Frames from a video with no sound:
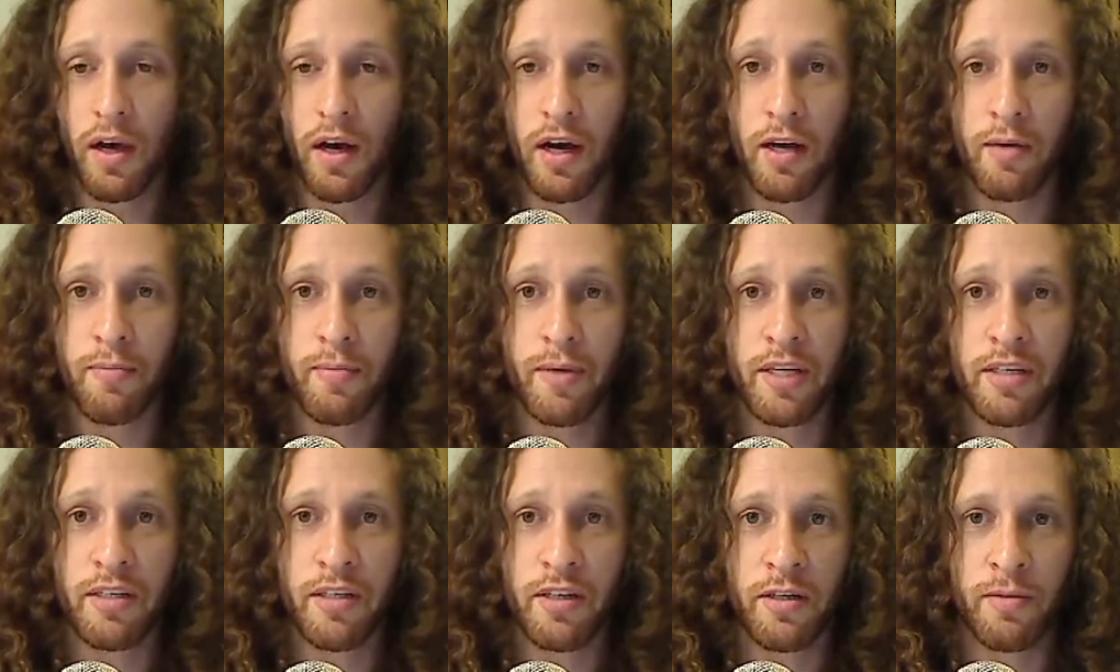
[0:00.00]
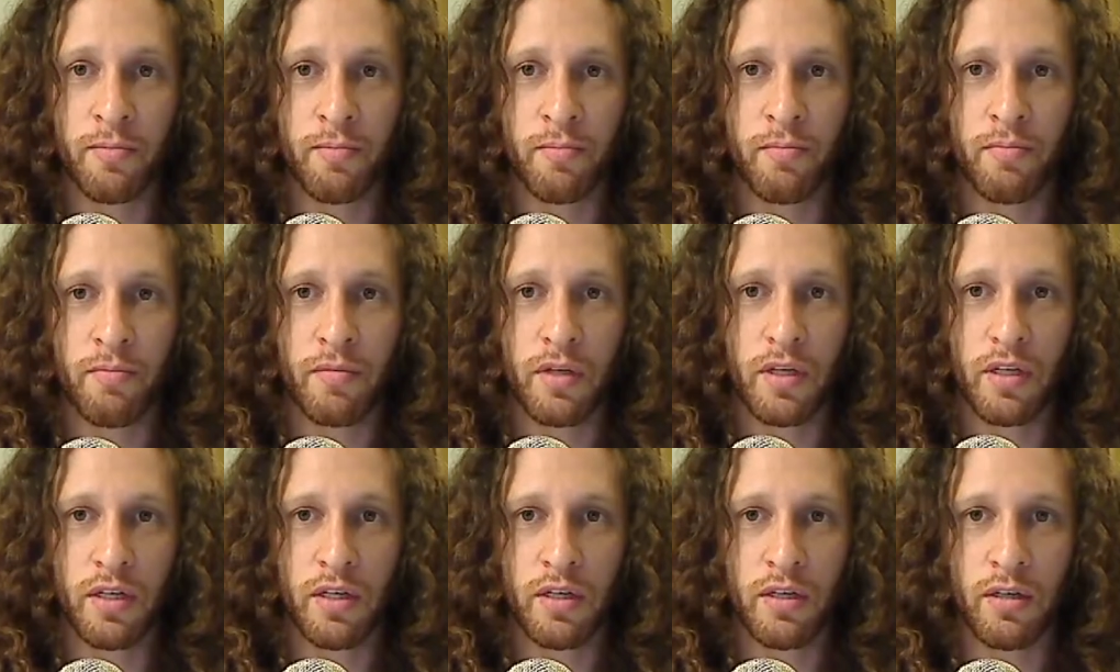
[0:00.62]
I met
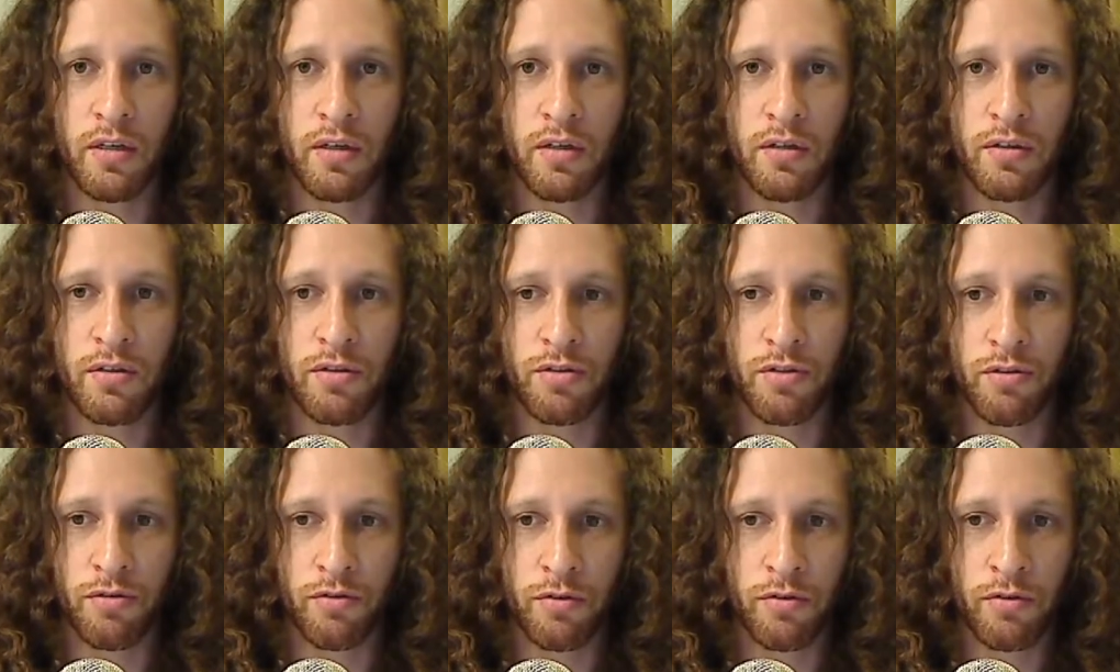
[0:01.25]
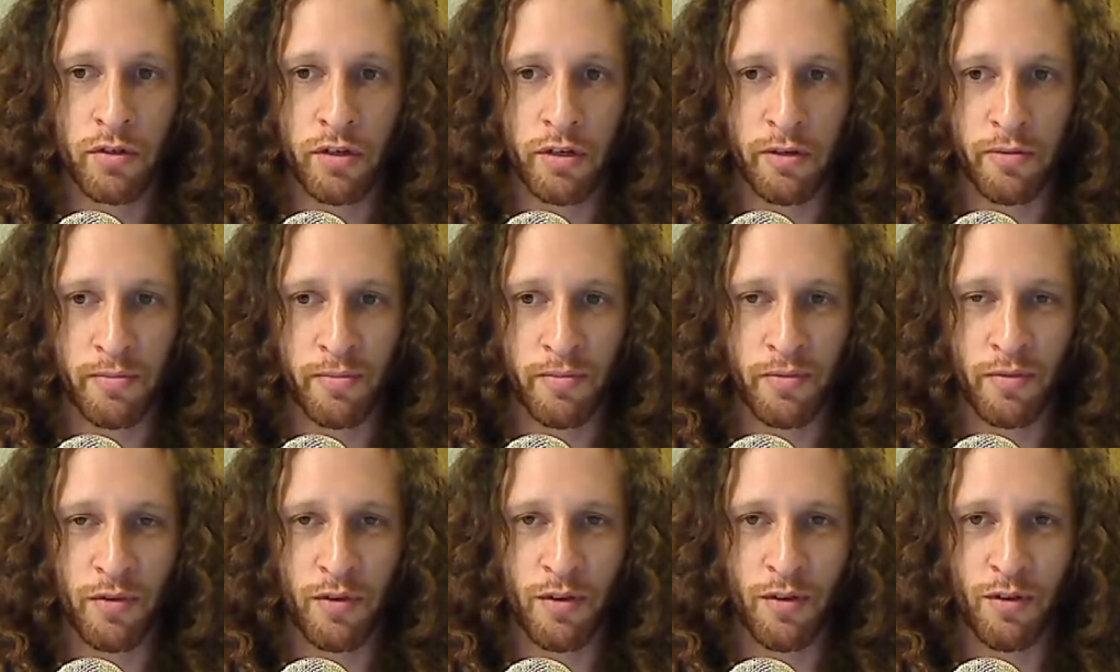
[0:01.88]
him in
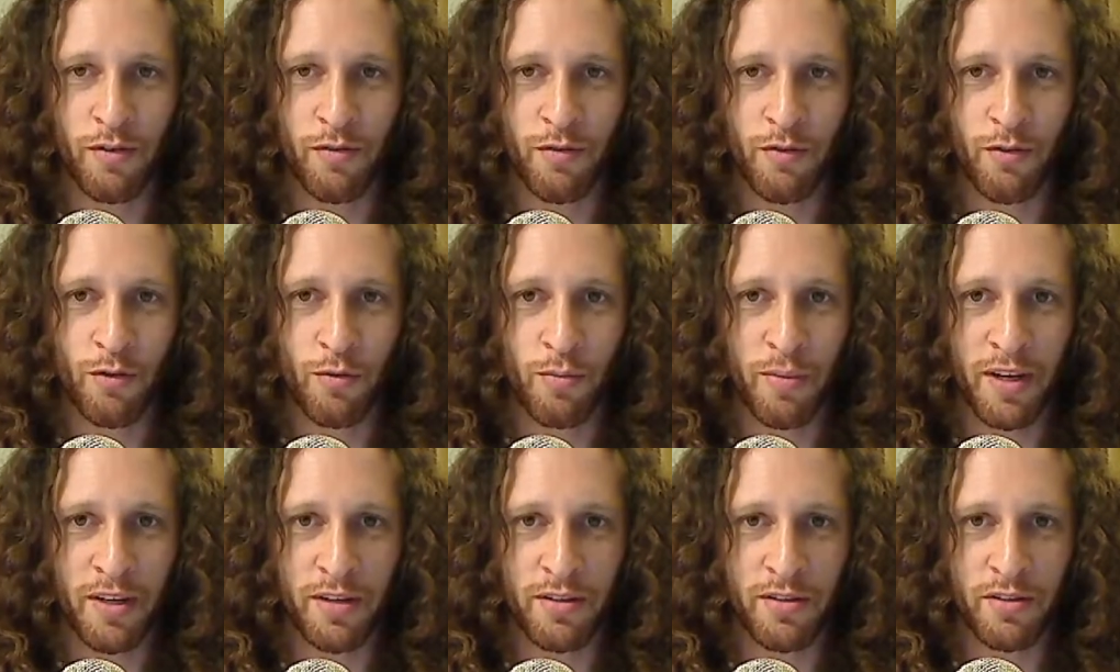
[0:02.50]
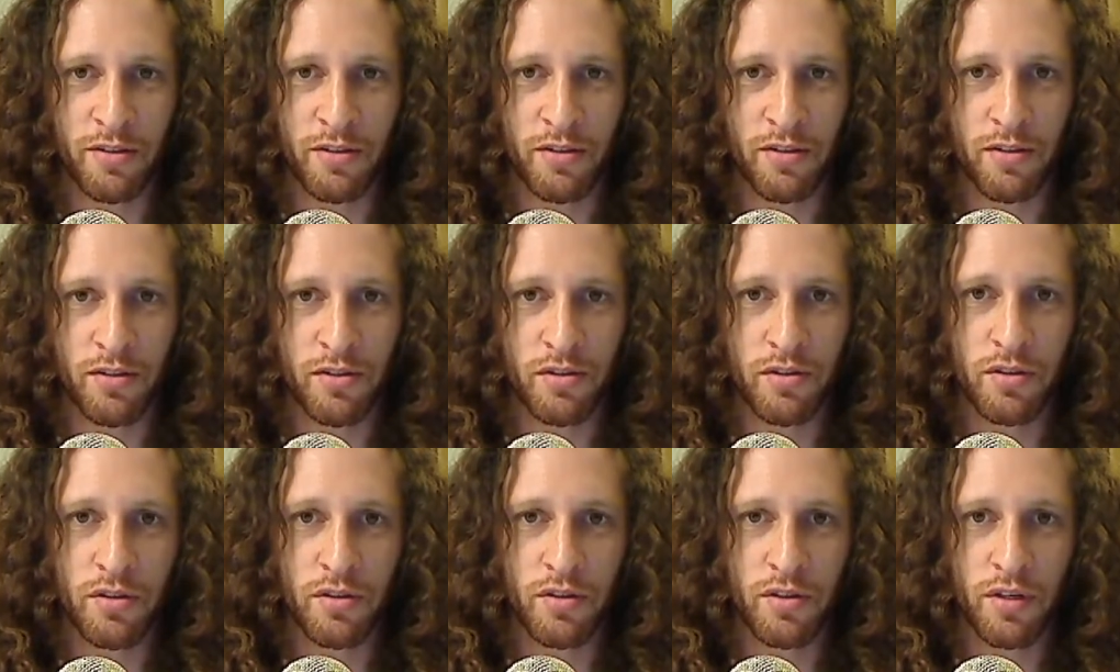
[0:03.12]
Jerusalem, of all
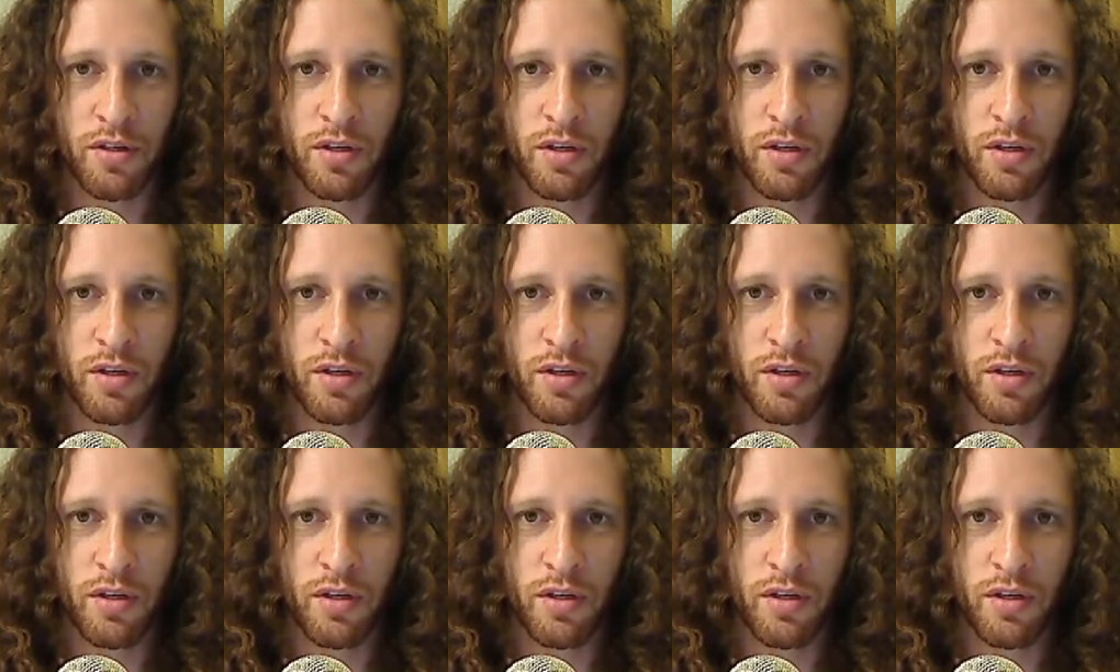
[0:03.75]
places,